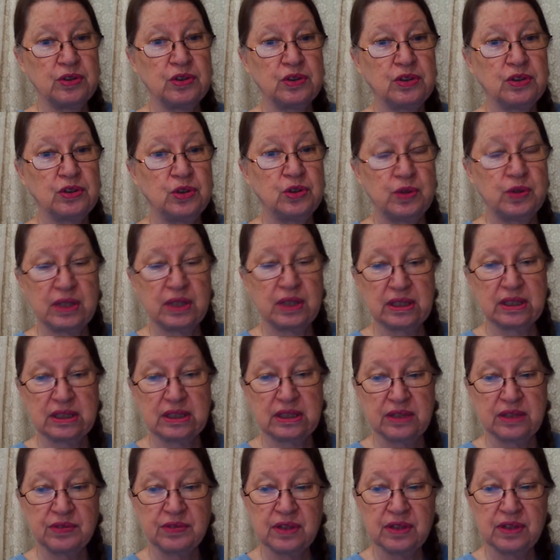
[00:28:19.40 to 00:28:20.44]
do things
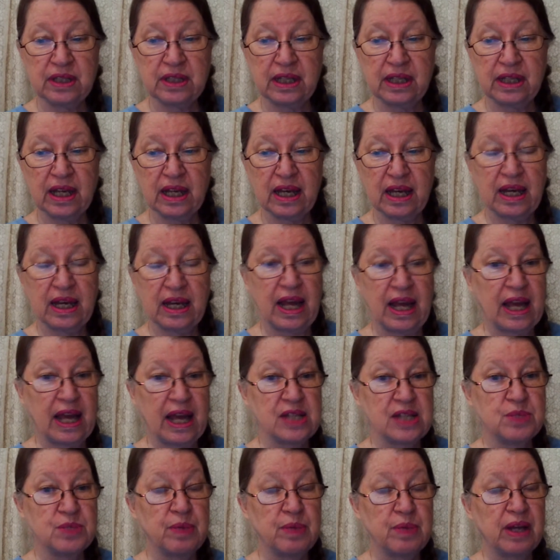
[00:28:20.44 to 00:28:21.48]
differently, and
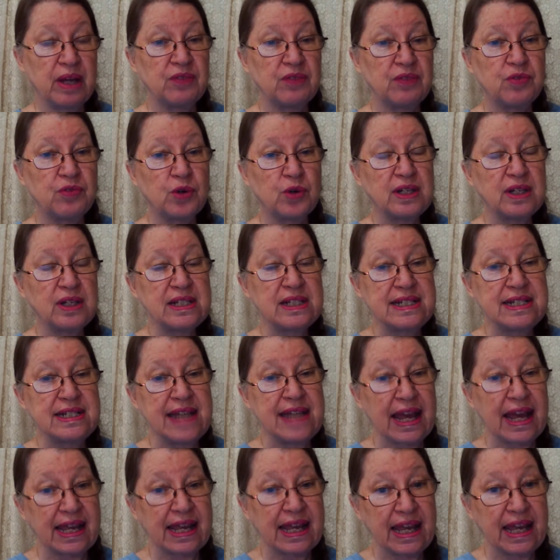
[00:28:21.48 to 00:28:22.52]
has been for
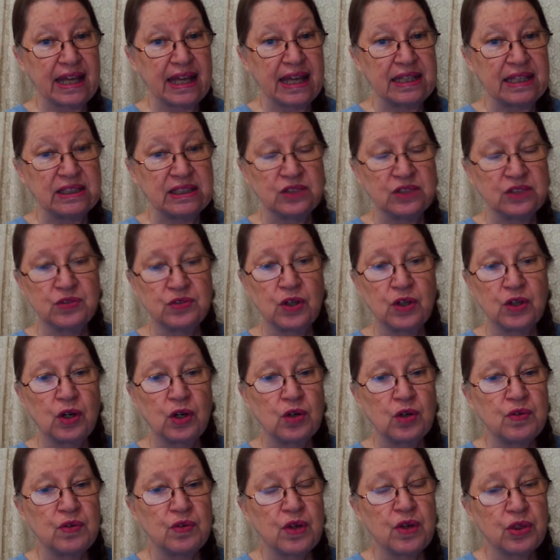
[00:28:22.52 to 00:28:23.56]
decades, for
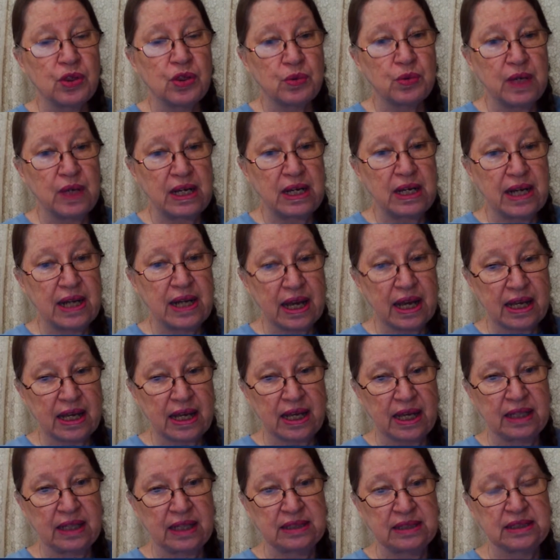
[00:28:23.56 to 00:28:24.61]
over 3
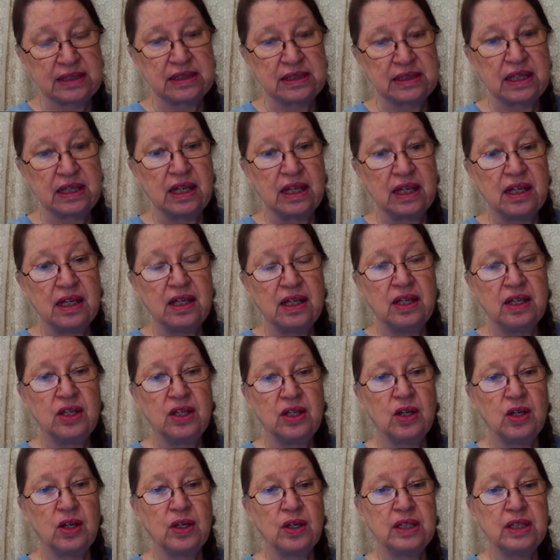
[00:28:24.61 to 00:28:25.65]
decades.
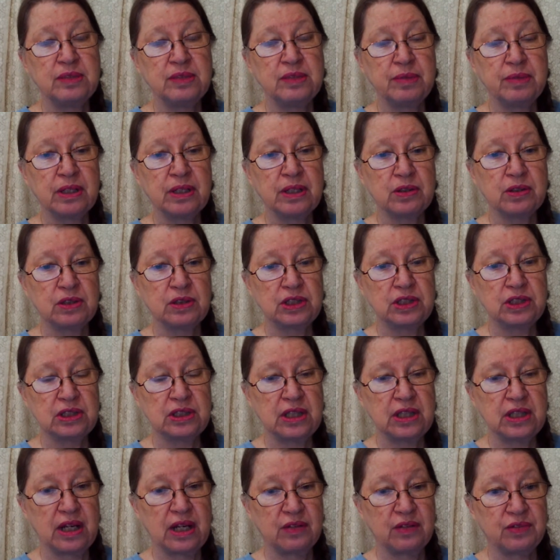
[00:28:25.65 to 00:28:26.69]
He's been a
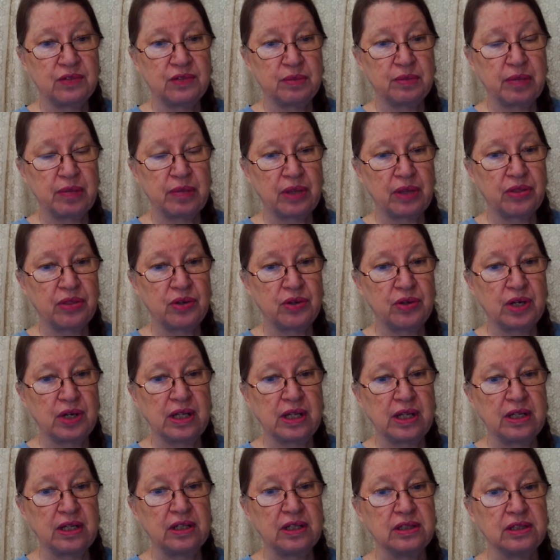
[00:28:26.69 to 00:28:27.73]
Christian now for about 30
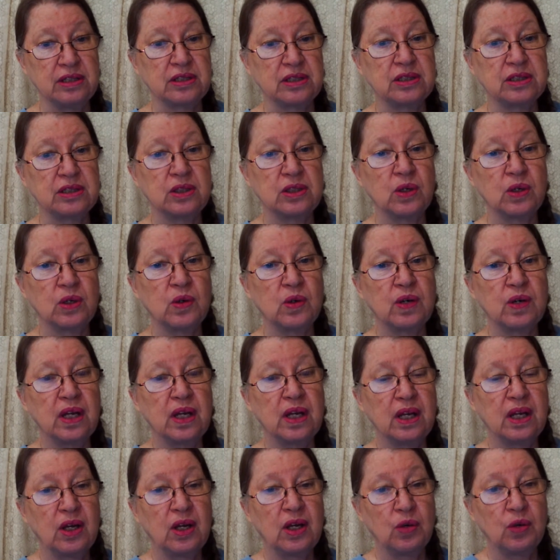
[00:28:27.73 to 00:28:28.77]
years. So
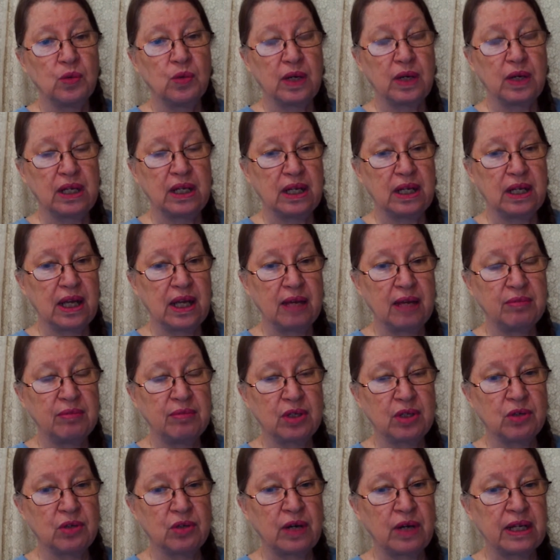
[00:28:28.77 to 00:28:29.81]
when he came
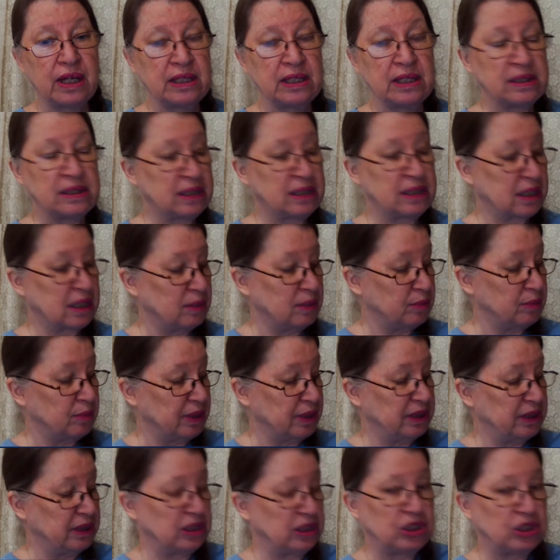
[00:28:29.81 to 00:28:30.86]
to Christ, it
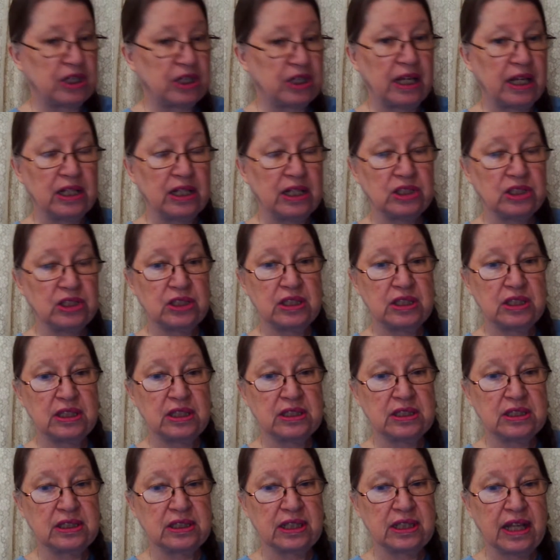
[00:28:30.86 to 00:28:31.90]
completely changed
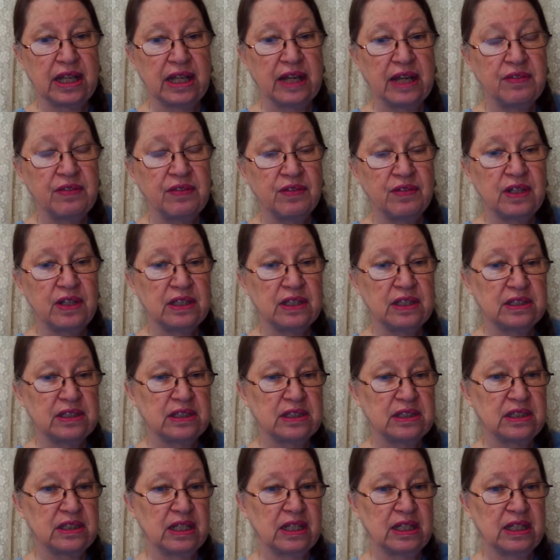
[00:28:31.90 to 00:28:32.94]
his life,
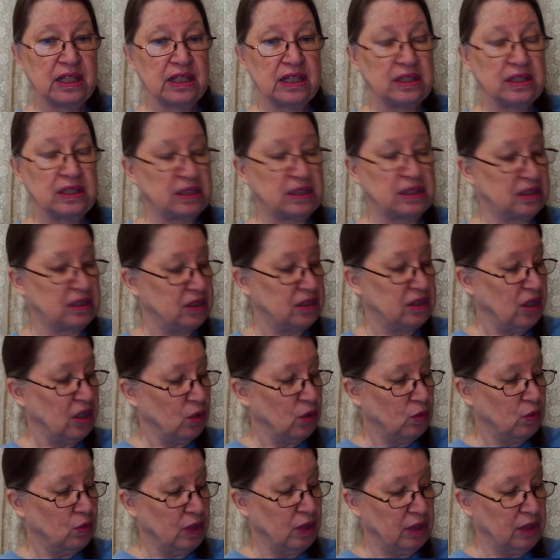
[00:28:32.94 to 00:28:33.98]
his
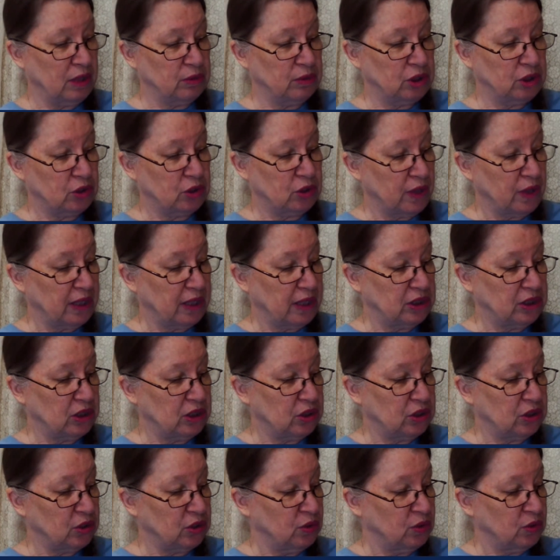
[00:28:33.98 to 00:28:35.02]
what he was trying to
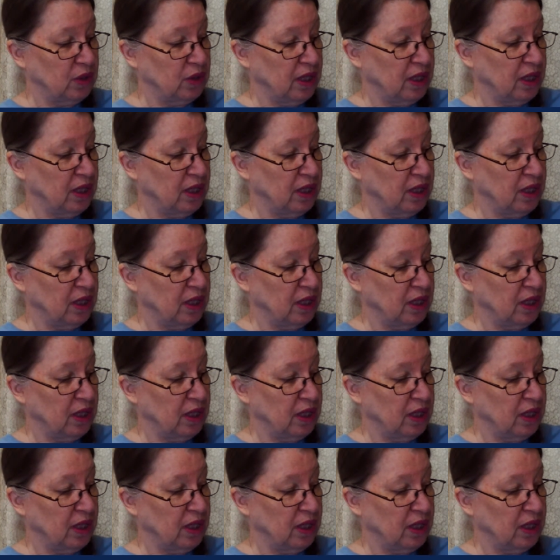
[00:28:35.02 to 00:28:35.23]
do.